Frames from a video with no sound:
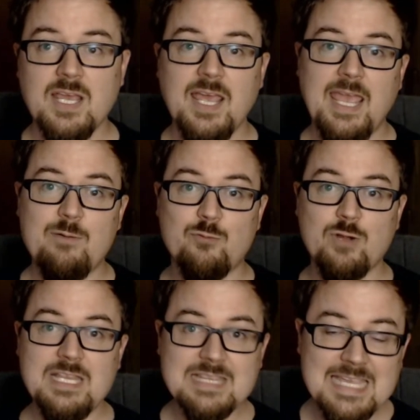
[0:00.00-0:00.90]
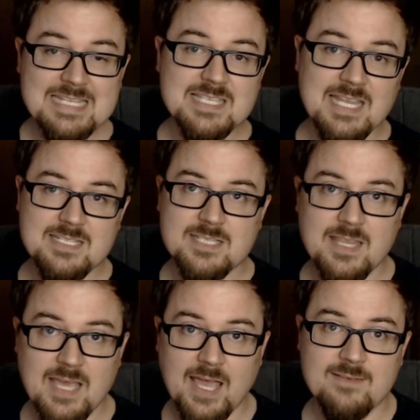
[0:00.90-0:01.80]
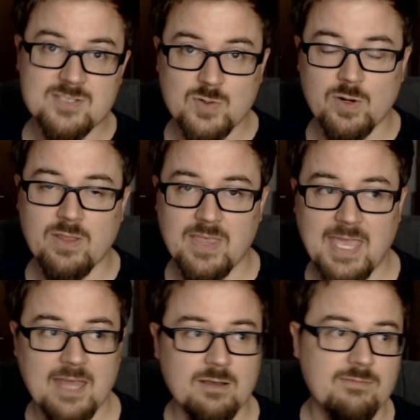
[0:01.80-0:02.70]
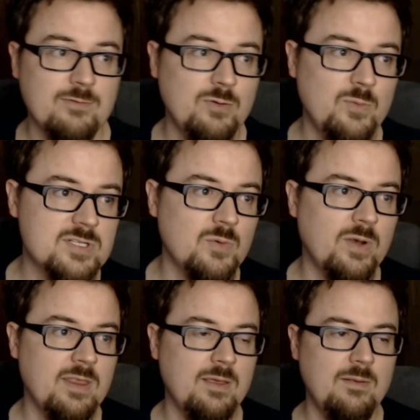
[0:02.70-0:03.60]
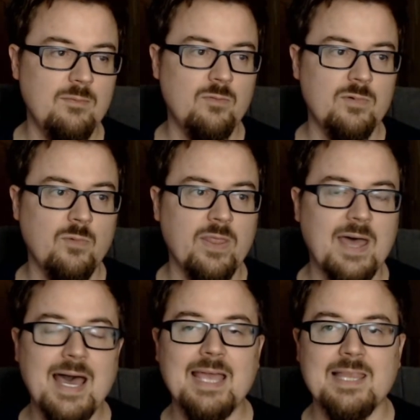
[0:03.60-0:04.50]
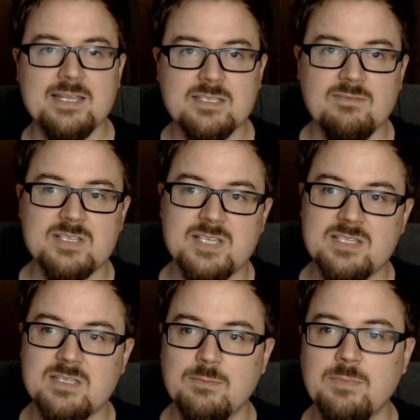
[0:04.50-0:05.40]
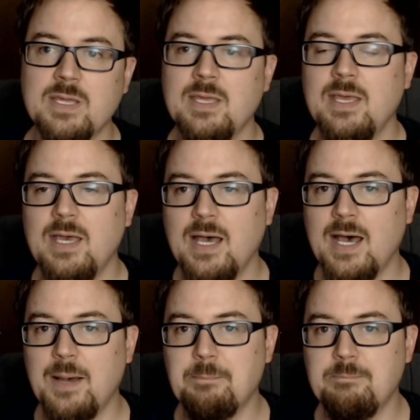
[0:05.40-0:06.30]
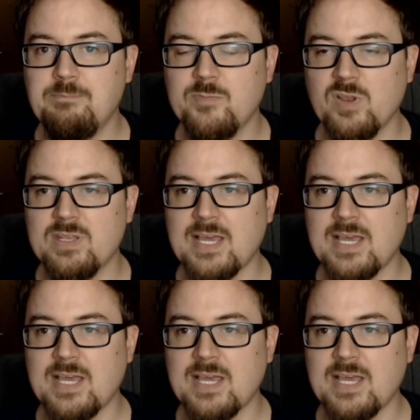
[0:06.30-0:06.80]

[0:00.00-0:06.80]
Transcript: It really leans into the Eye of Sauron and the Gandalf rune, which are one of the highlights of the system, or the dice